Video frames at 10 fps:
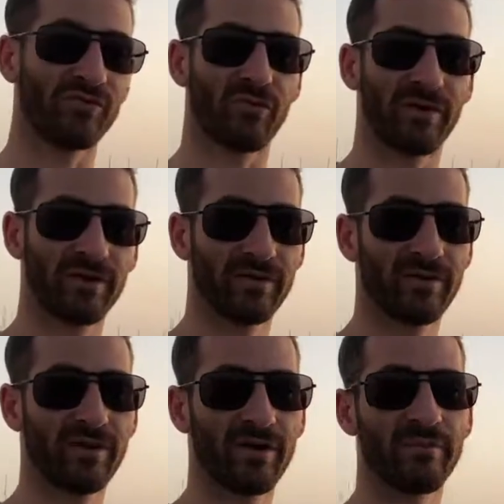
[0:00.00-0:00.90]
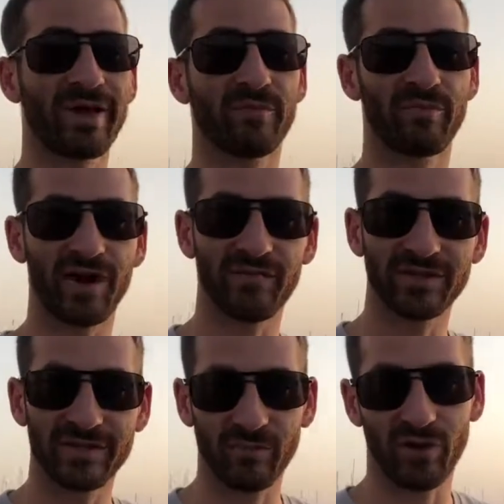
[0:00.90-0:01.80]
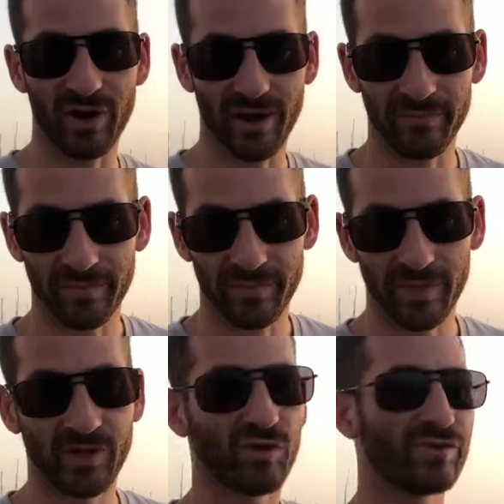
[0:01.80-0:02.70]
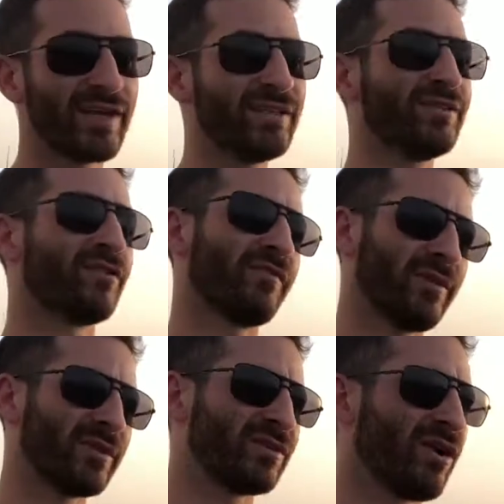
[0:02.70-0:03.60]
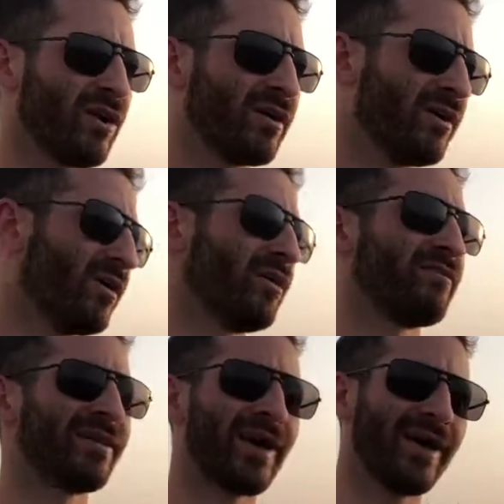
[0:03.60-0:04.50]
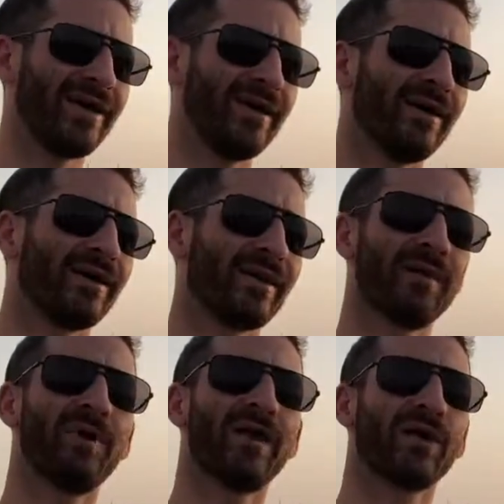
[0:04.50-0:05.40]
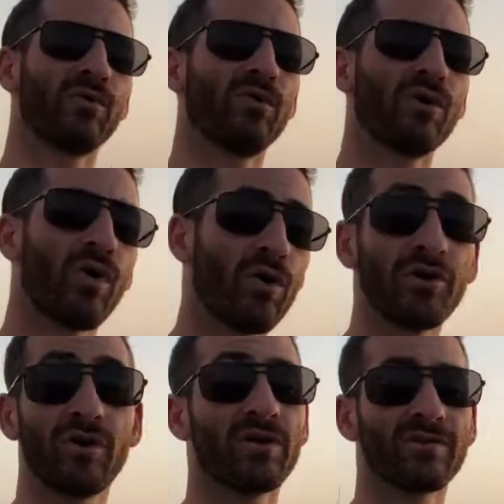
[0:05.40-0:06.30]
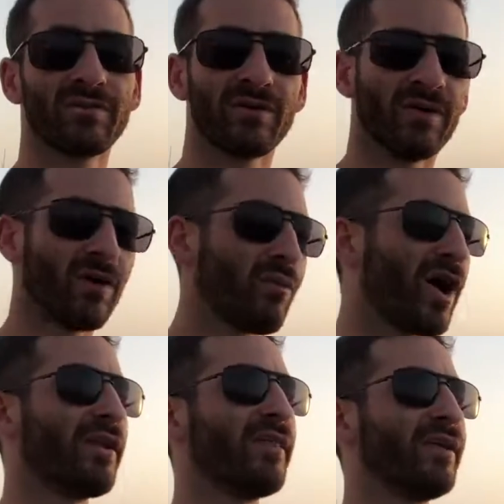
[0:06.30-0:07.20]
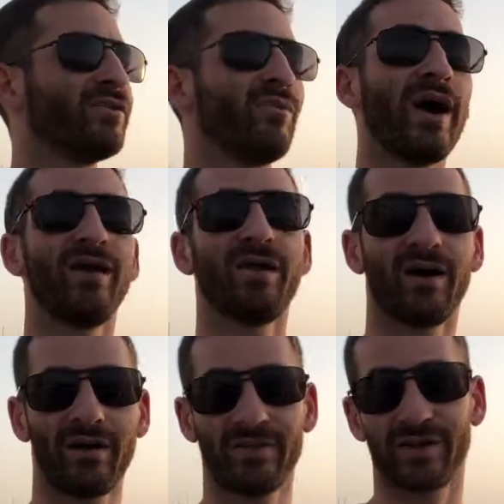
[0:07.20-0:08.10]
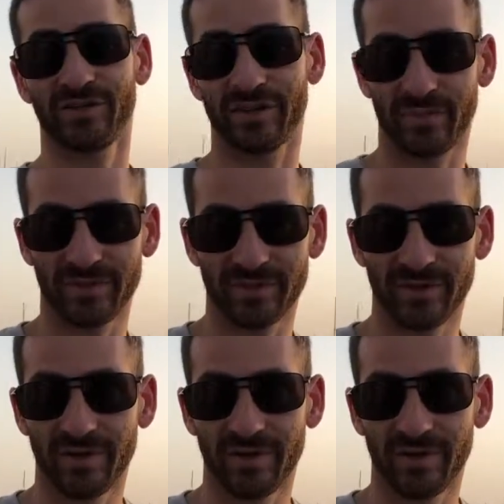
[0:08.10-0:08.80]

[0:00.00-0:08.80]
for it by the prophetess Deborah, who says in her famous song, Vedan lama yagur oniyot. Why do they dwell on their ships?